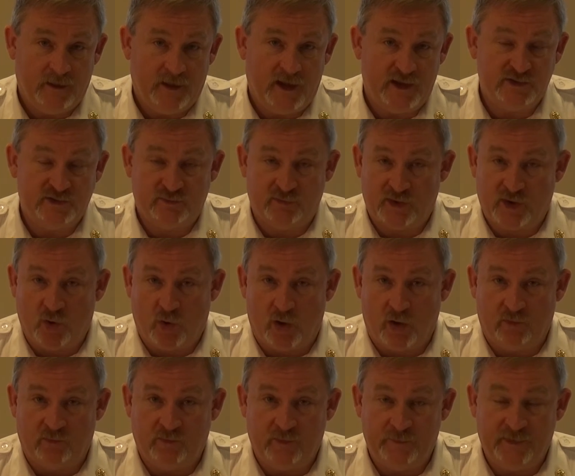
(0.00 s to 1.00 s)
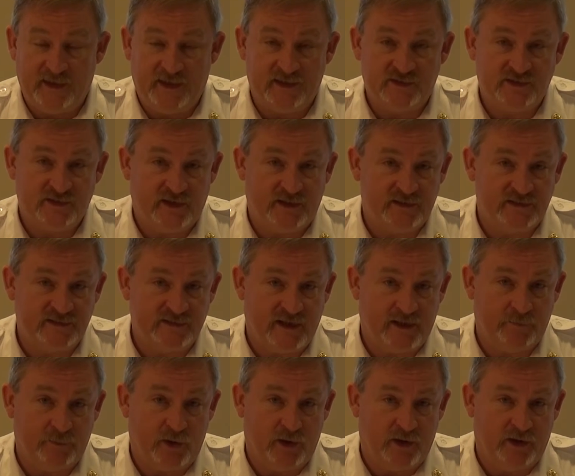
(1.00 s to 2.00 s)
As you recall from the incident in
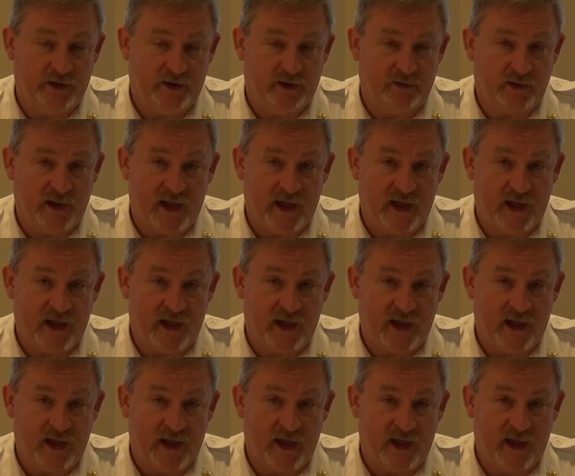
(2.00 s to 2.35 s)
San Bernardino